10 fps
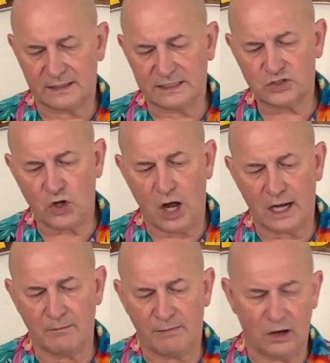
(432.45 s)
And let's
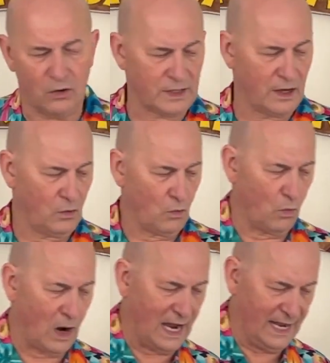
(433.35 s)
talk about
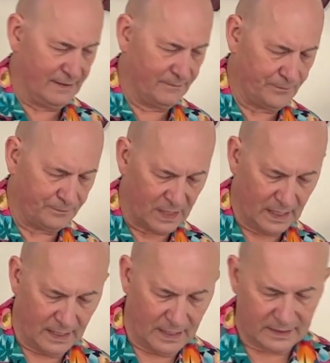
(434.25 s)
why.
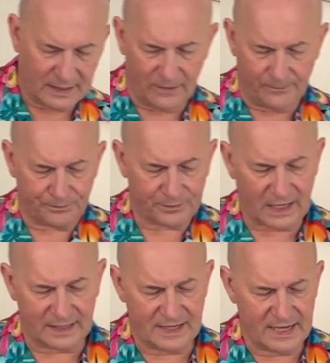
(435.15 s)
Now,
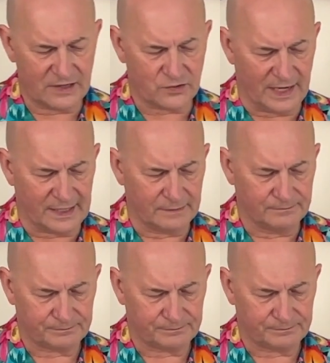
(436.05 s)
a tiki drink